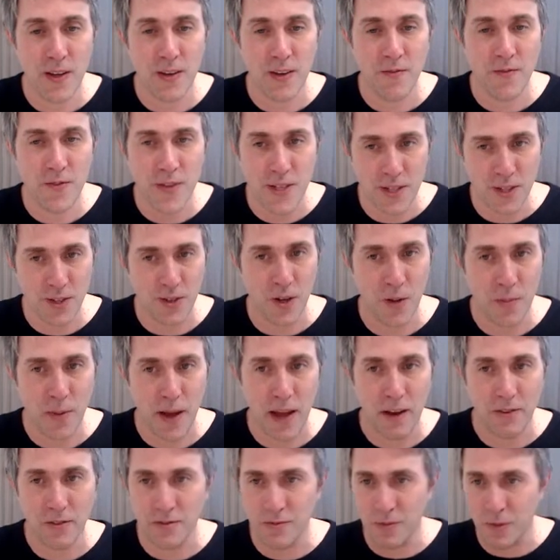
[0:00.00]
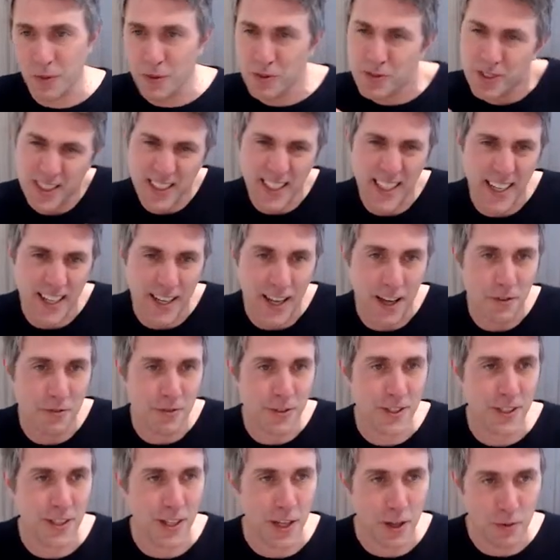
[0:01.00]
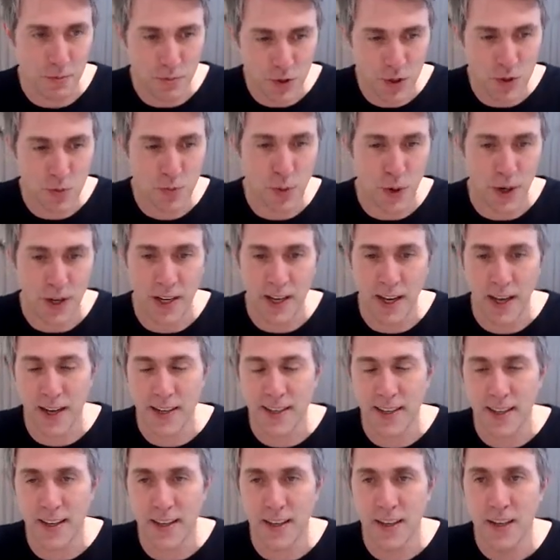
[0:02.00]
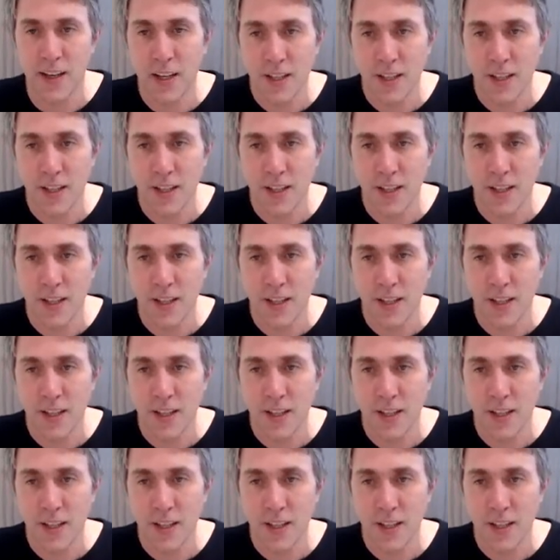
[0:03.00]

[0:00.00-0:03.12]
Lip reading: physical about sticky notes. Just putting an idea.